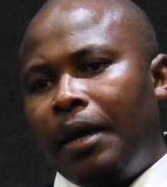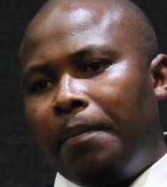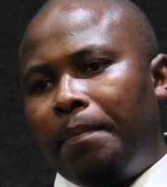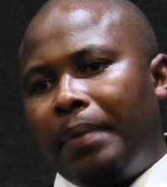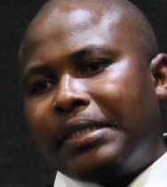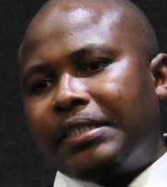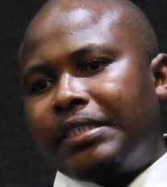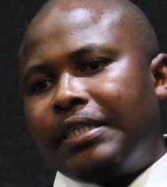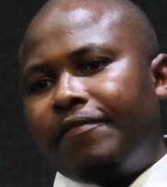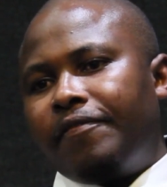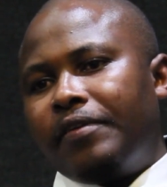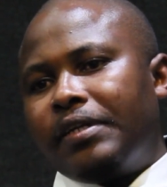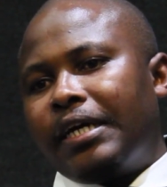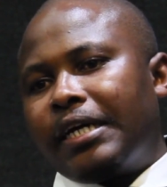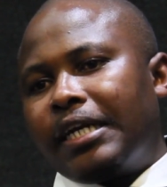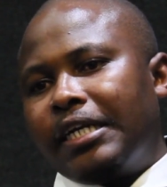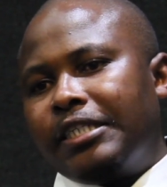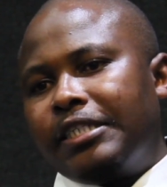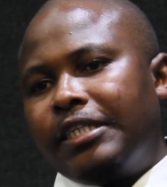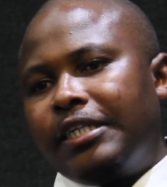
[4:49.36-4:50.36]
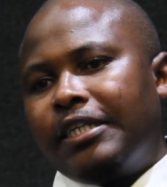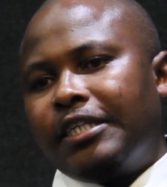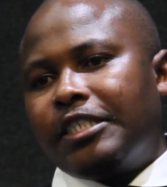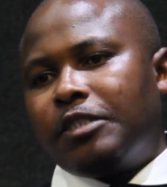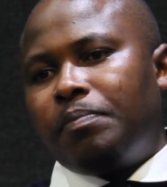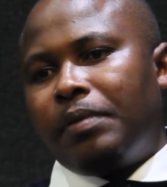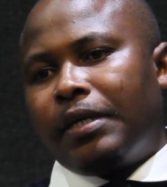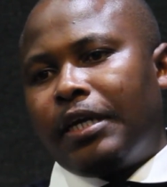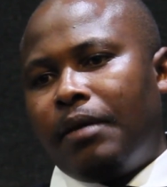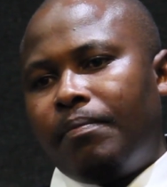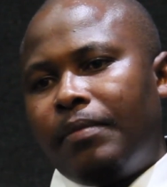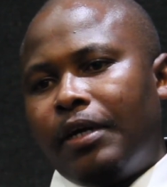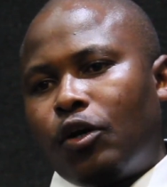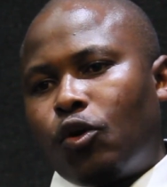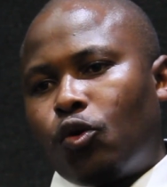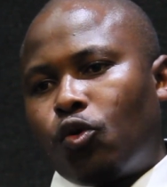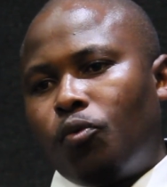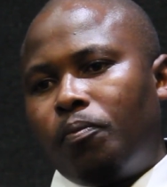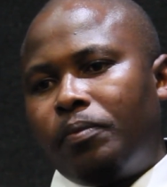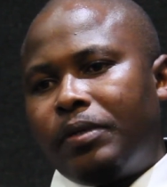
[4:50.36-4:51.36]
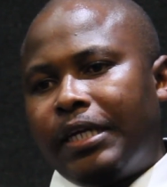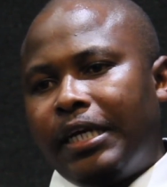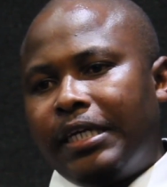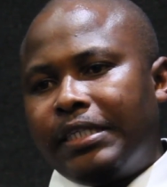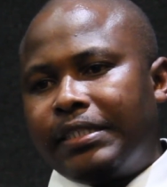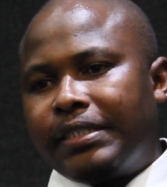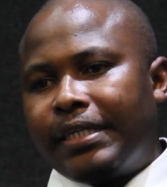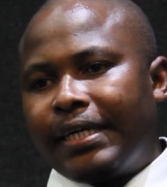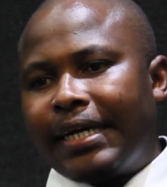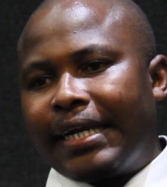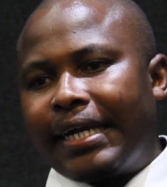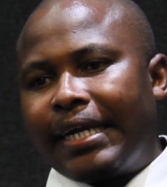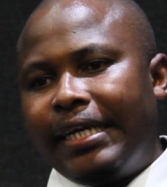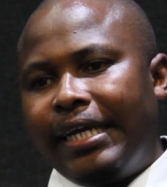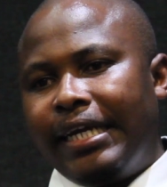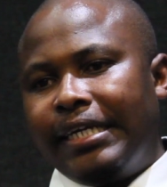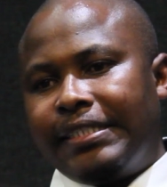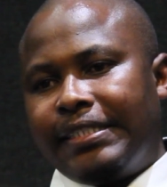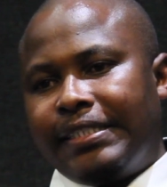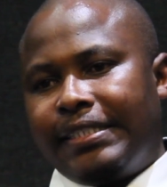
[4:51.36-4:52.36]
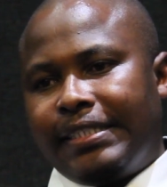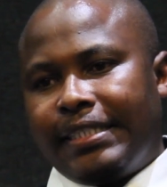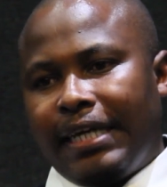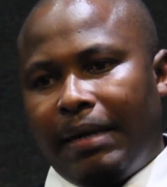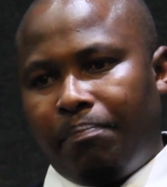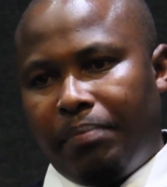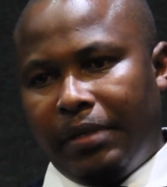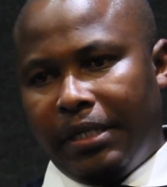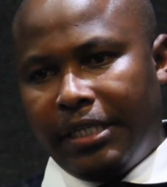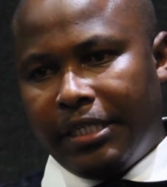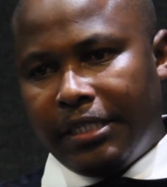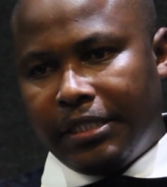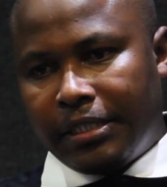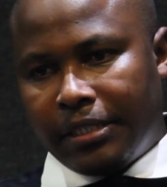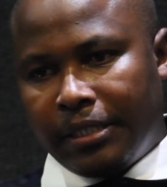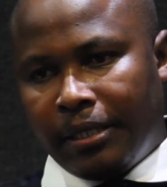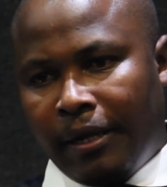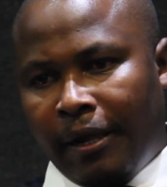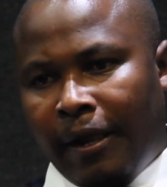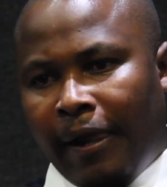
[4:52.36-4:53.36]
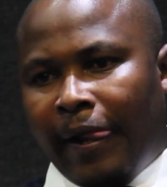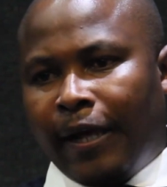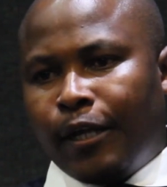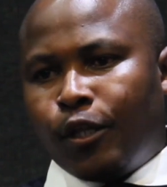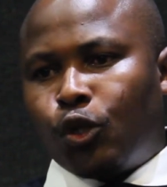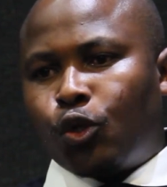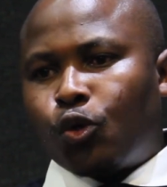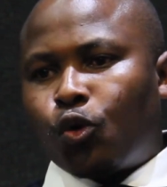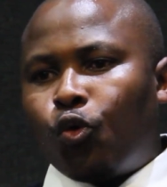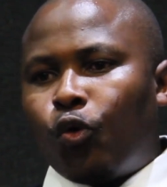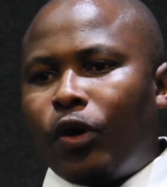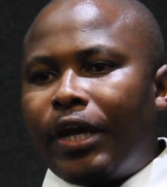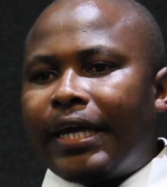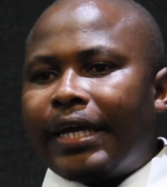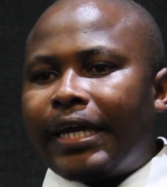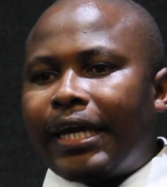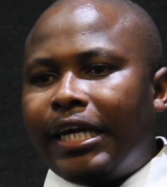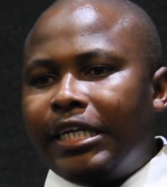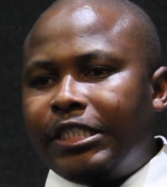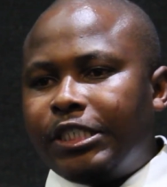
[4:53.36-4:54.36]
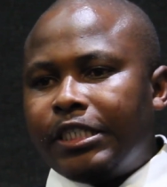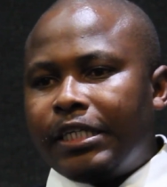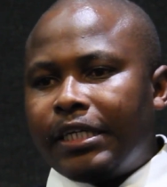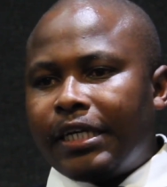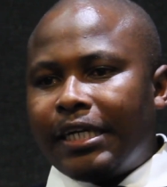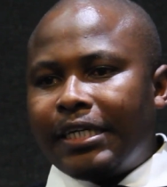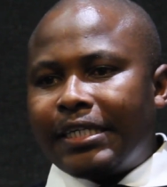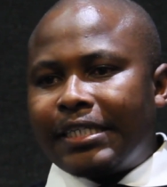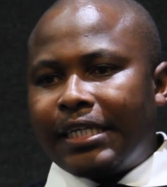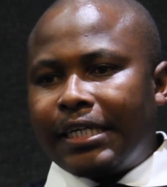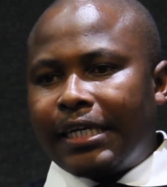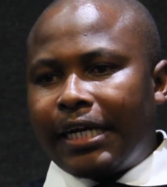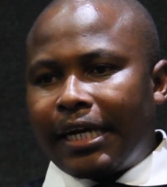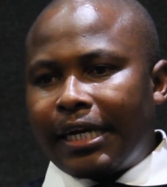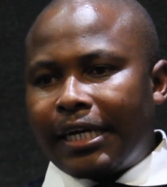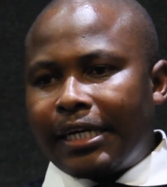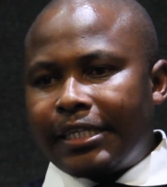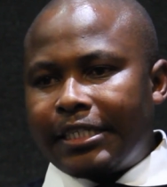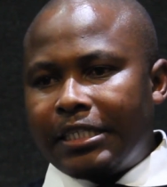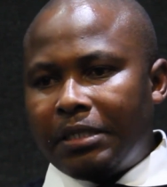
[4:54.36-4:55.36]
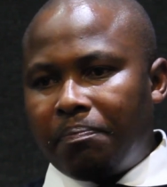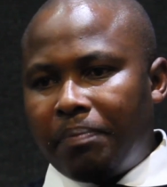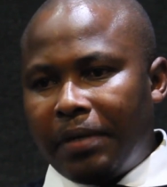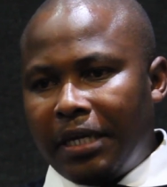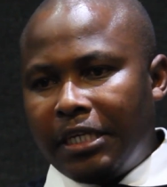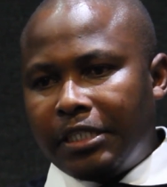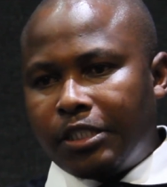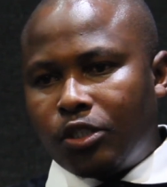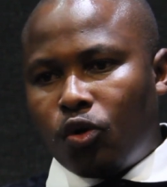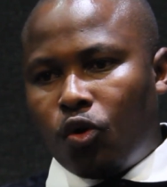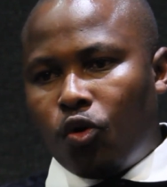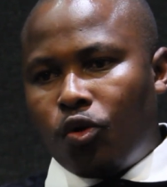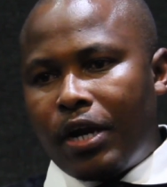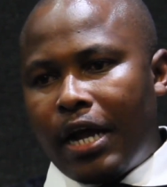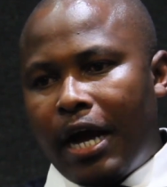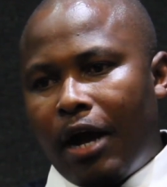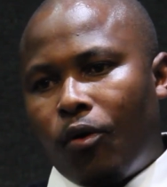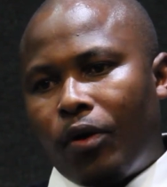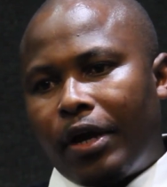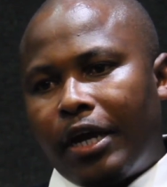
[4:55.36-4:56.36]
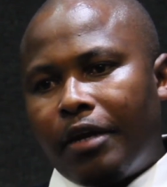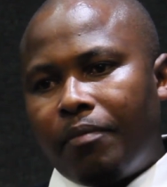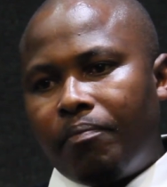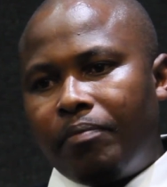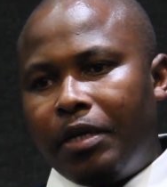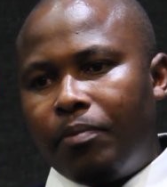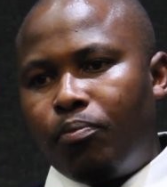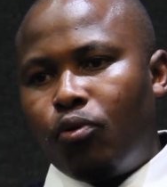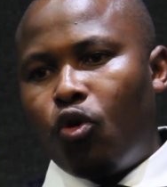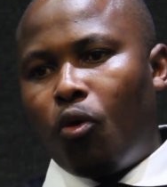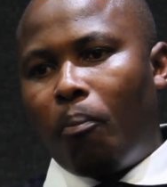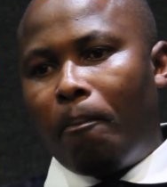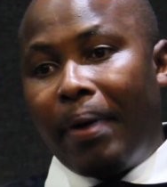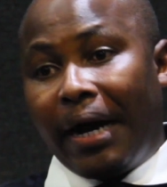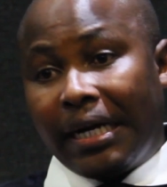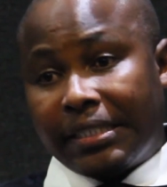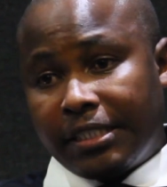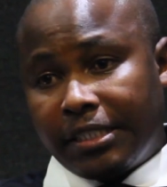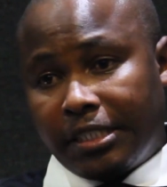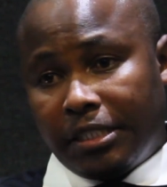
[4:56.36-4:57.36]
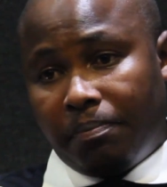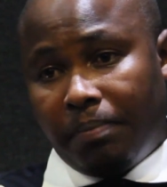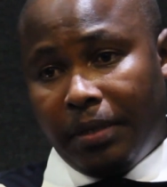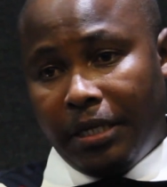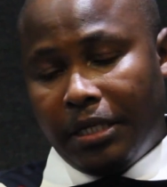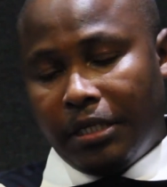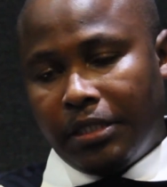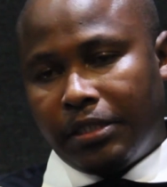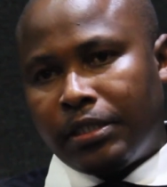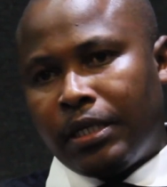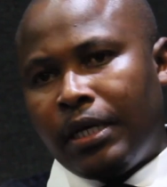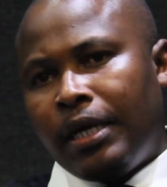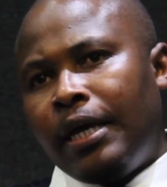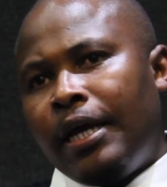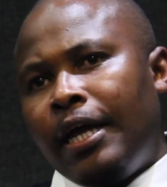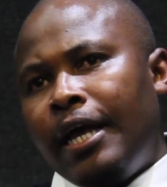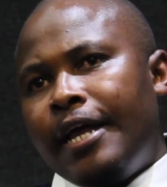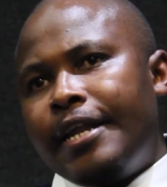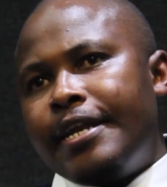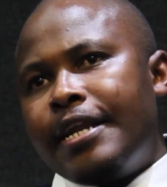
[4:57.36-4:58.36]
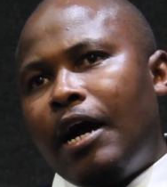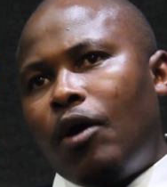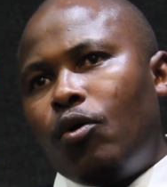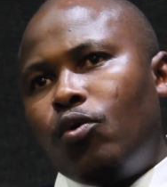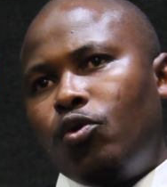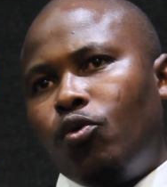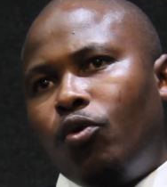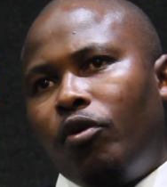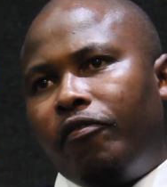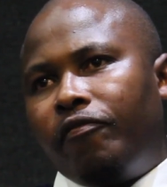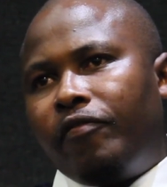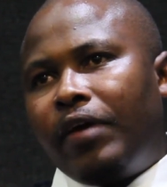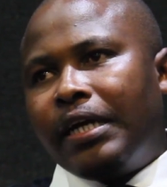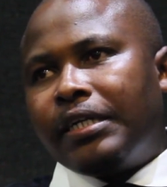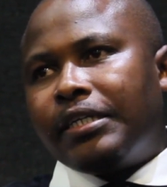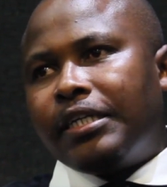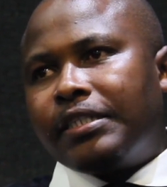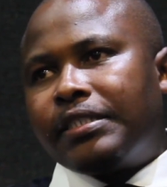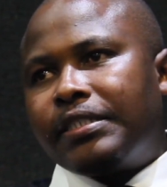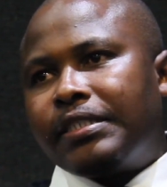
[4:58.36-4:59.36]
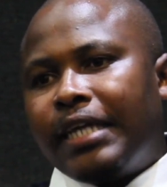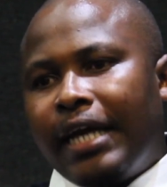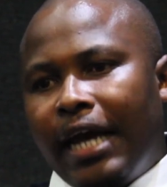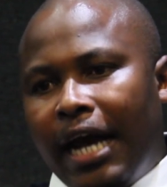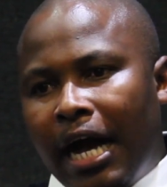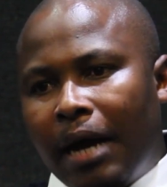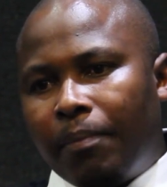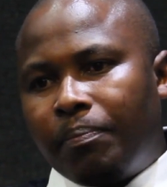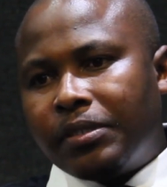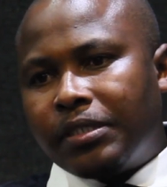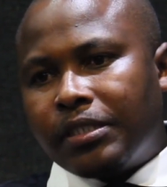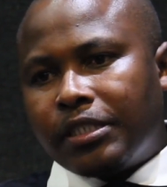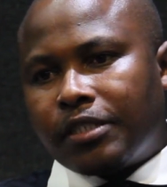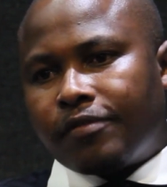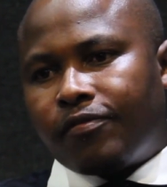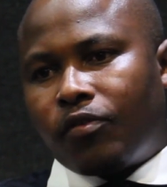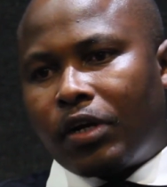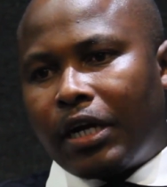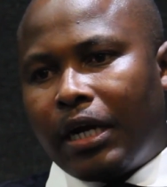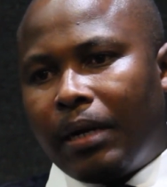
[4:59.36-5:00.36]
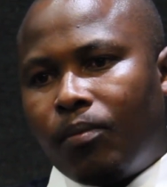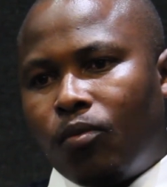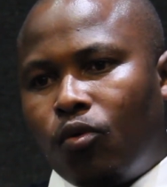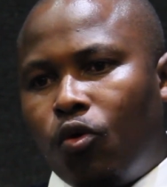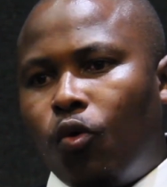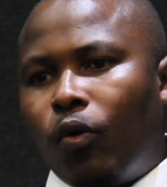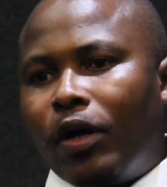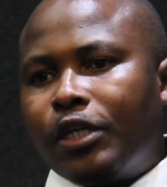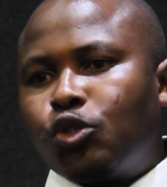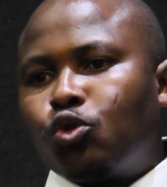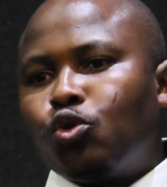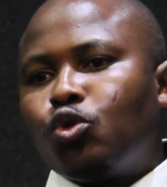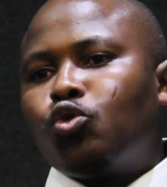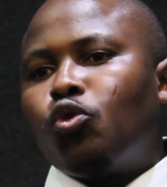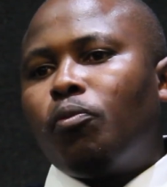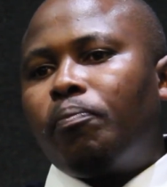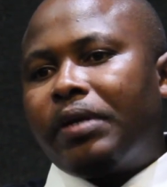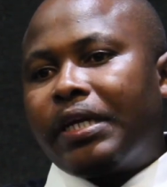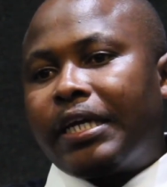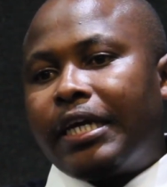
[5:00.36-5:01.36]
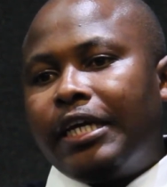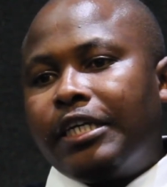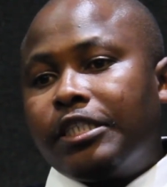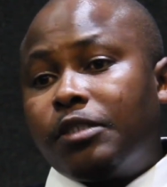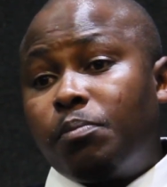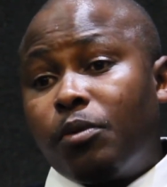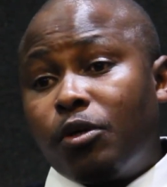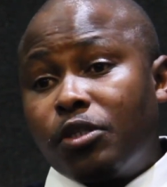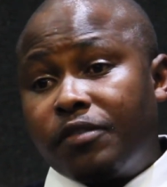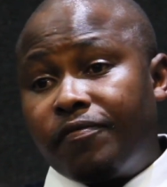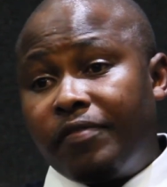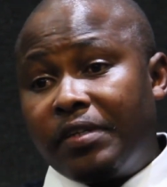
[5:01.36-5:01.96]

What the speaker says: But the federation has become a group that creates stability through engaging and triggering debates on how can people participate. Now we will find this, there are business forum who want to duplicate, because